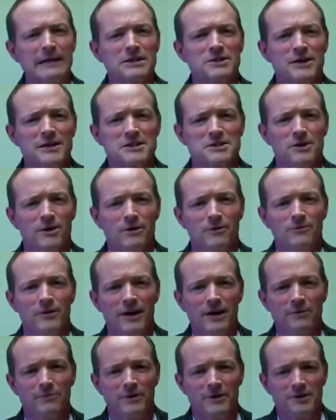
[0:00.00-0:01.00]
So I started
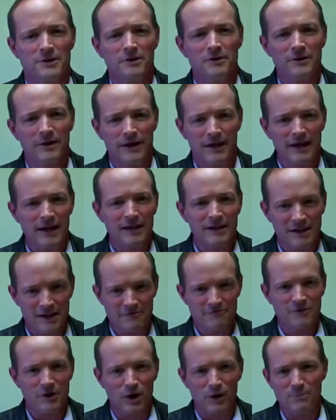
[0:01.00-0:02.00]
running with her, and I got
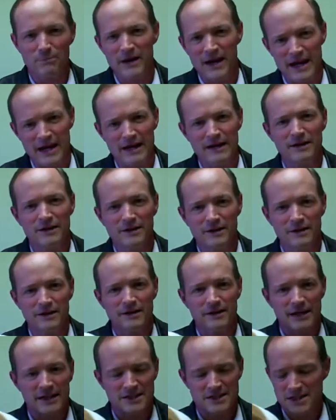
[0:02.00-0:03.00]
left arm pain, and the
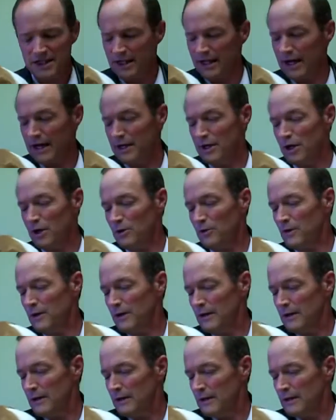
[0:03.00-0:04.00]
next thing I know,
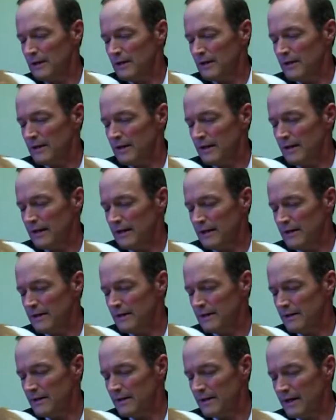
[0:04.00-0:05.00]
I
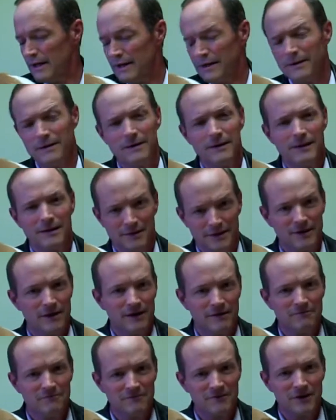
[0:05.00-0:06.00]

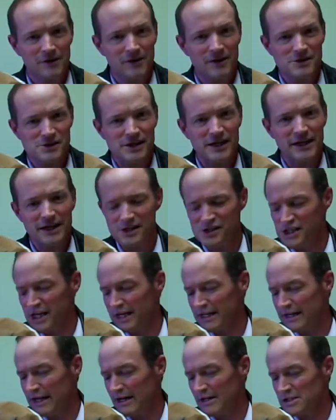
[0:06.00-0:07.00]
figured I should get it
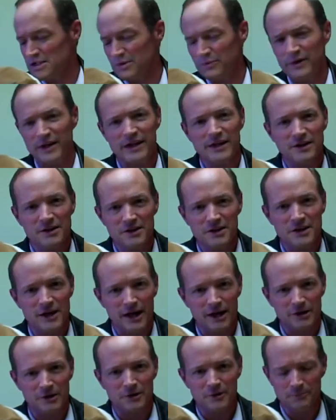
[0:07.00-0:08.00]
checked out, so I went into the
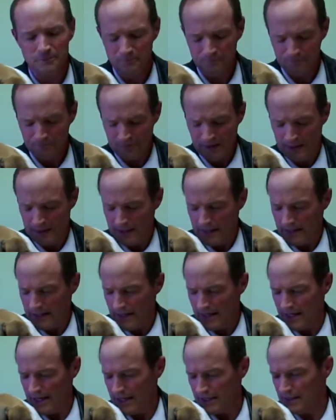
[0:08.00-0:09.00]
doctor,
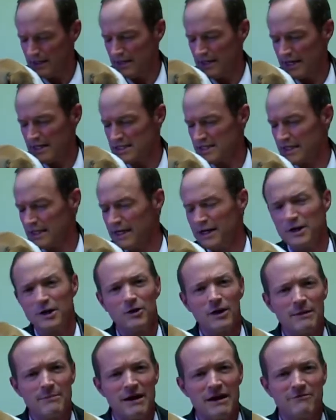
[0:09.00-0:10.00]
and the next thing I
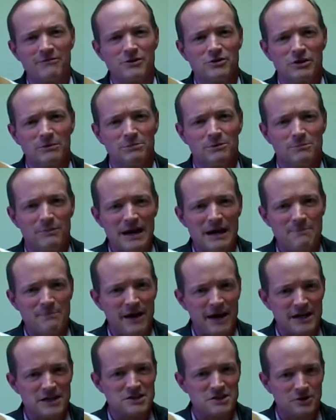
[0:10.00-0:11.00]
know, I'm having triple
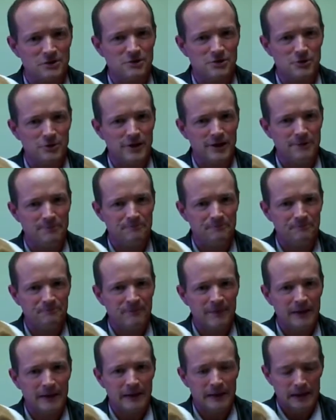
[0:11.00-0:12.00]
bypass surgery
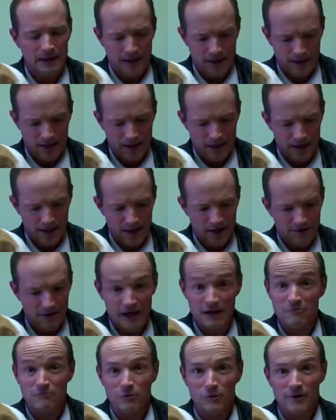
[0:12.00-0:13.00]

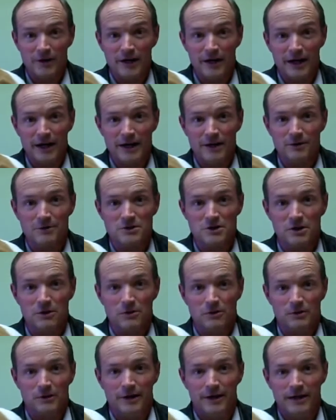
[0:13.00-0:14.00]
at 49 years
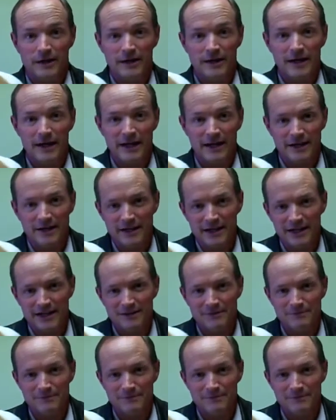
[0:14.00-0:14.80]
old, and